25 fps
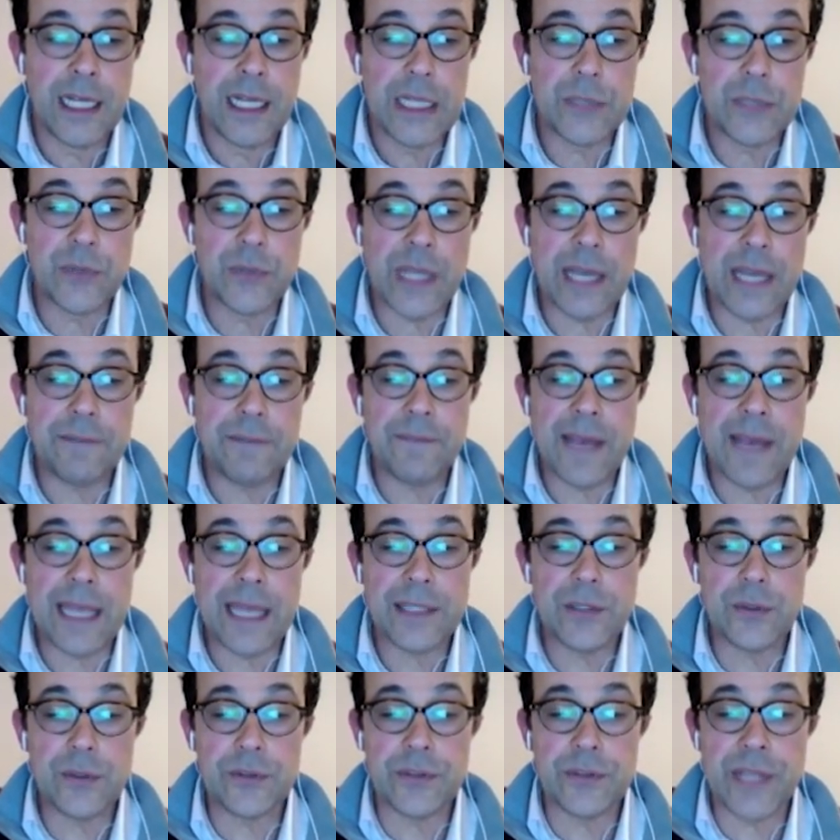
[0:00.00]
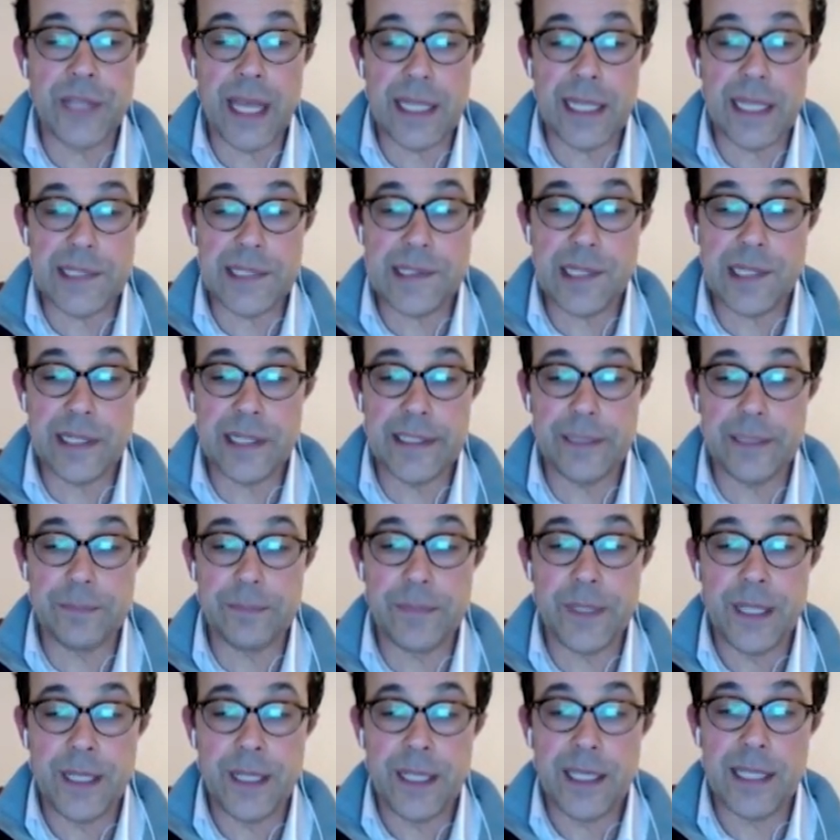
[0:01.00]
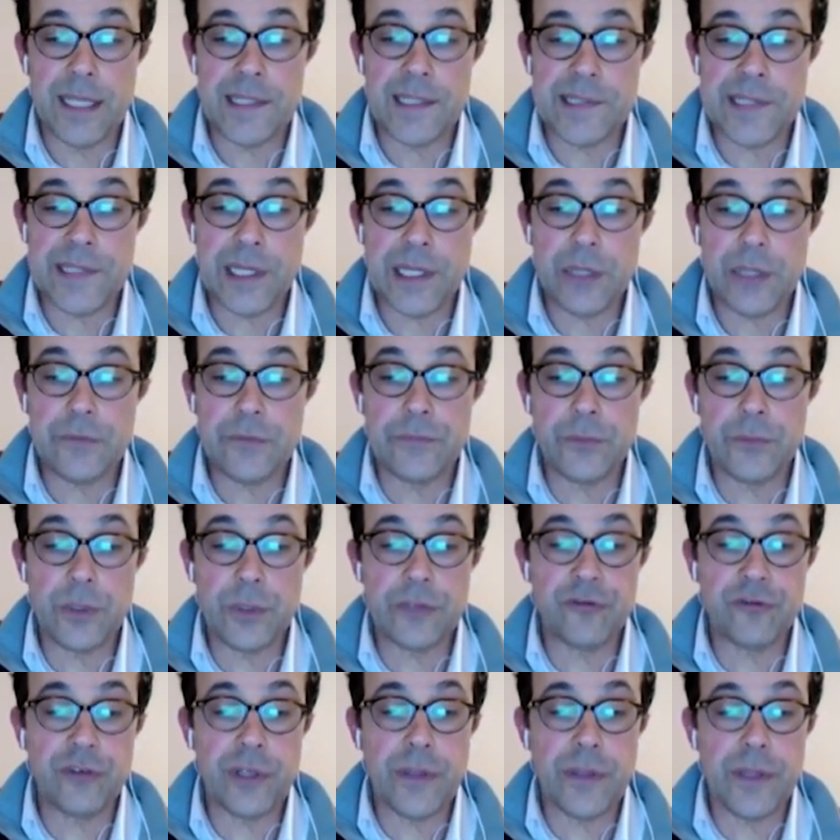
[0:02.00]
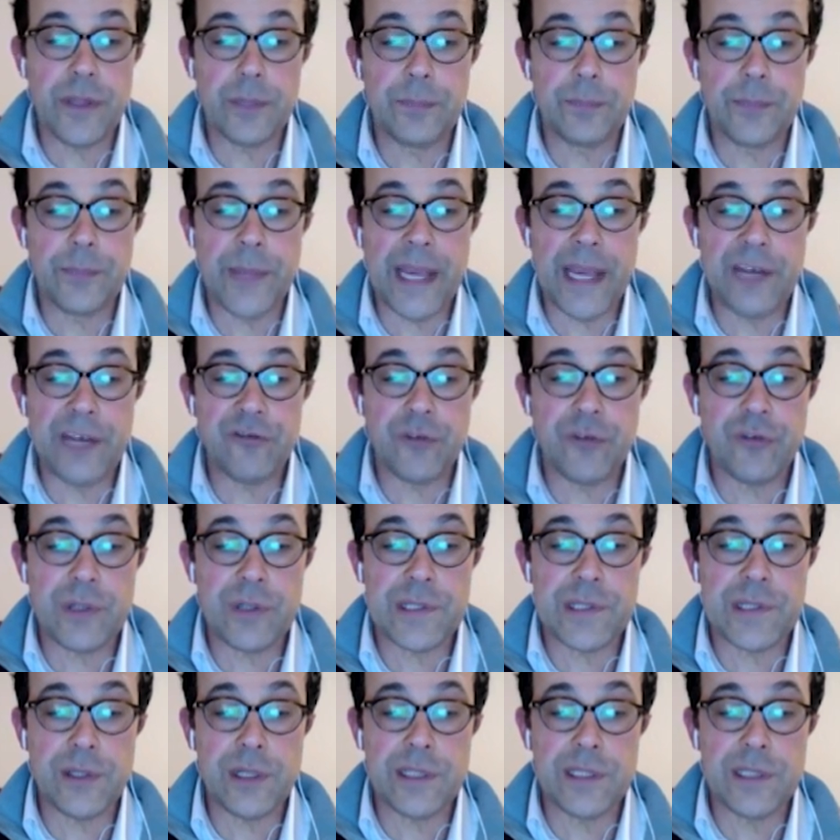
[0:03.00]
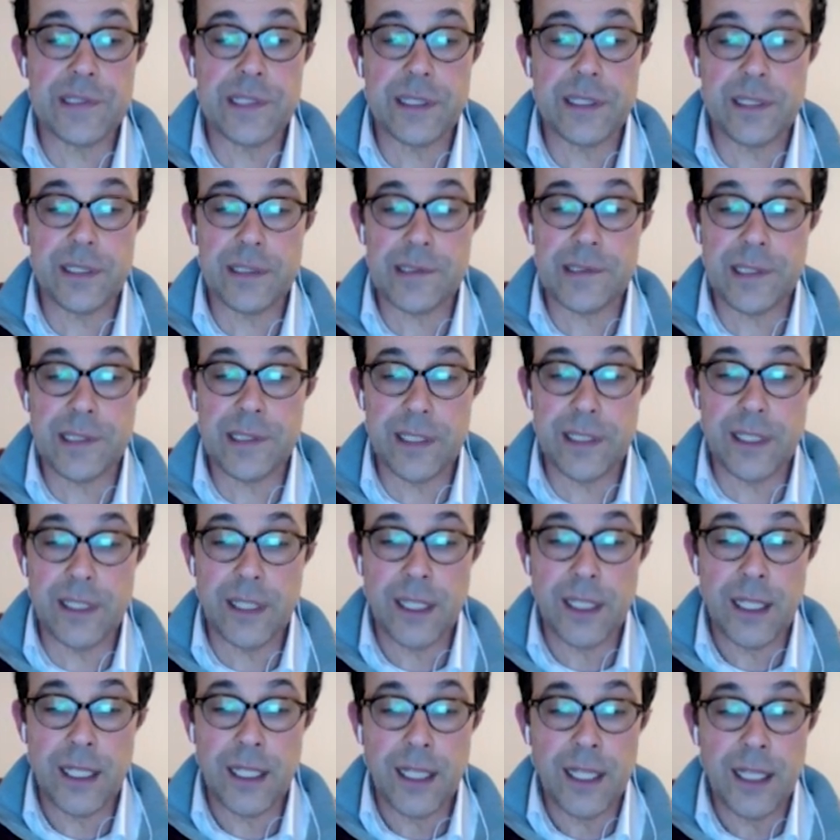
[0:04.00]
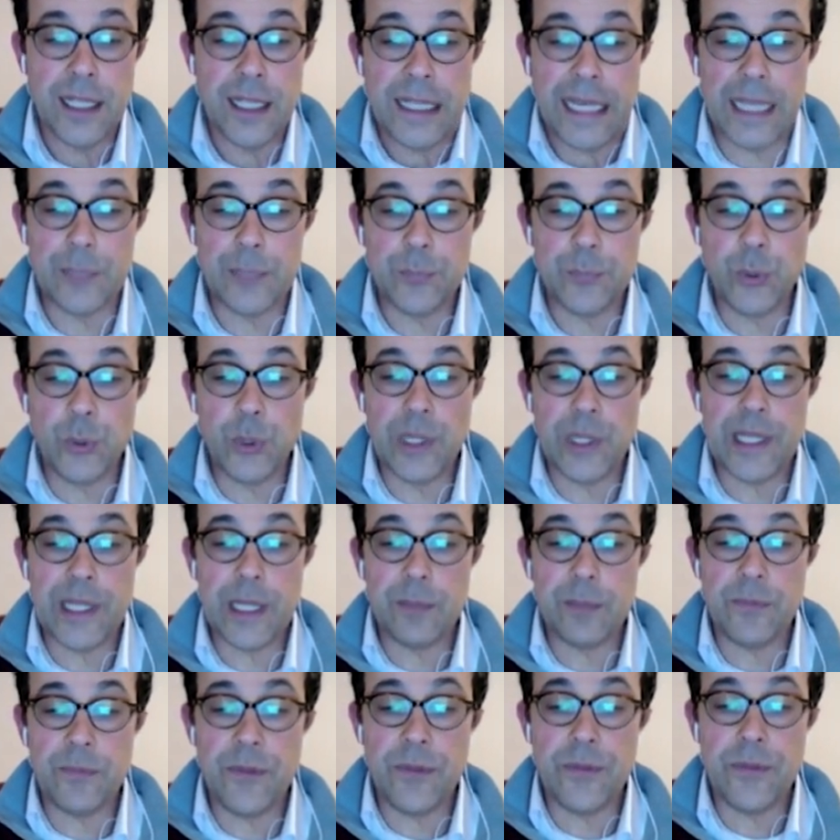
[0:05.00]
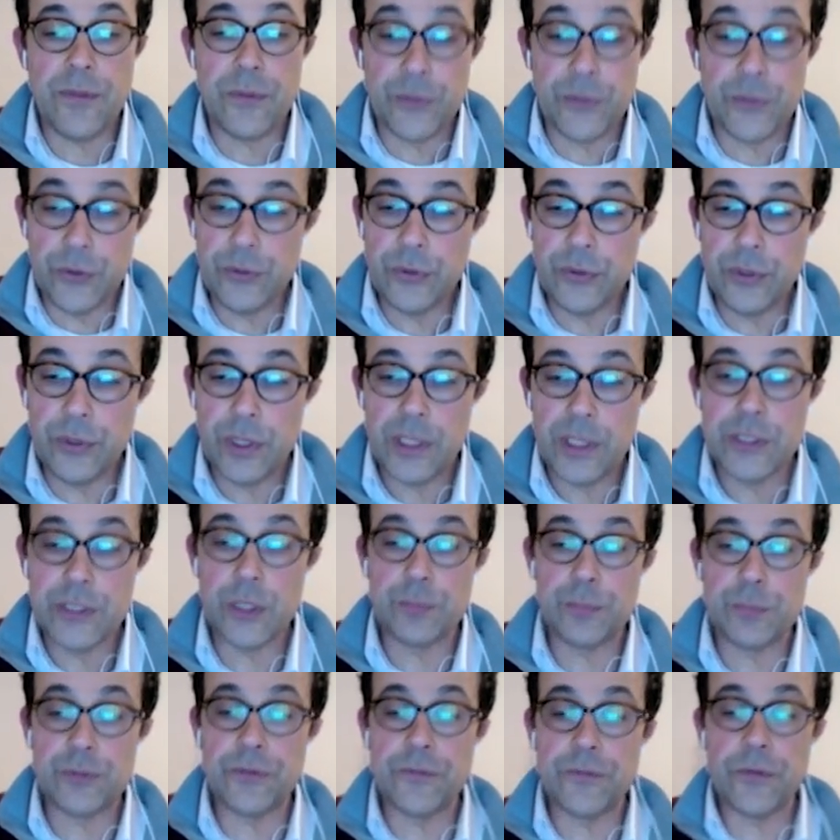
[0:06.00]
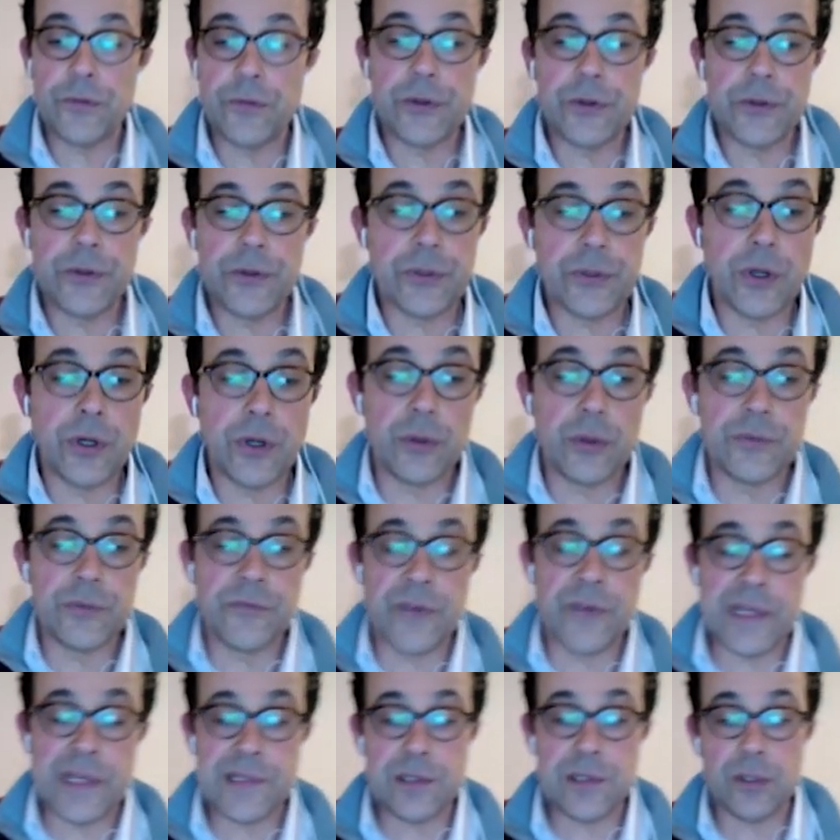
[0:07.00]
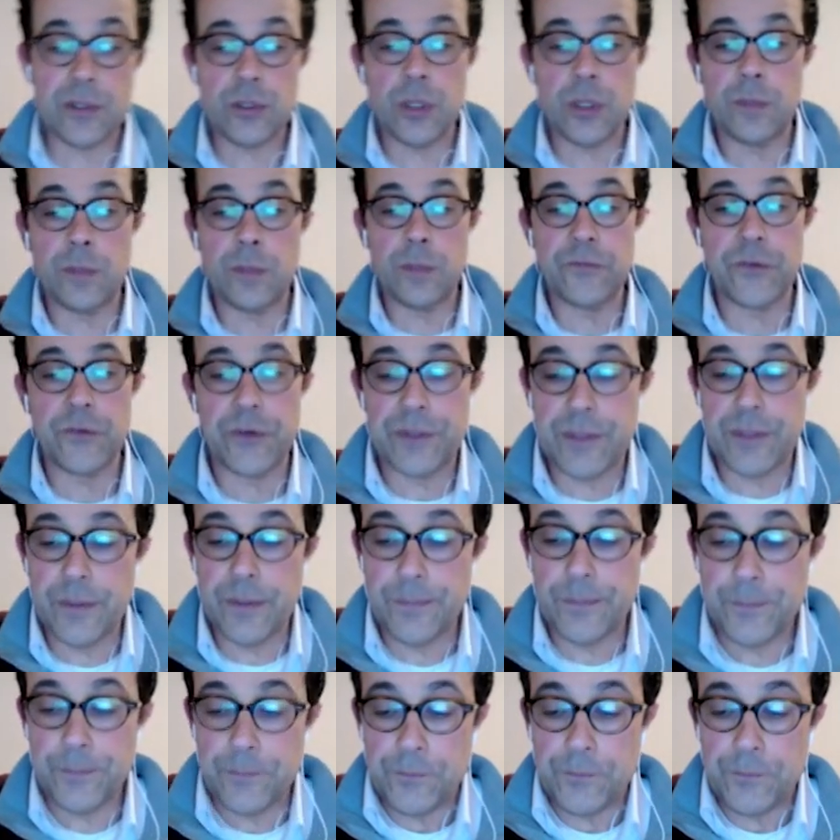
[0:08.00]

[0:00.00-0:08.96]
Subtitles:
You have had your night's sleep. Instead of watching the patient solicitously and pulling him through, you prefer your own rest and comfort.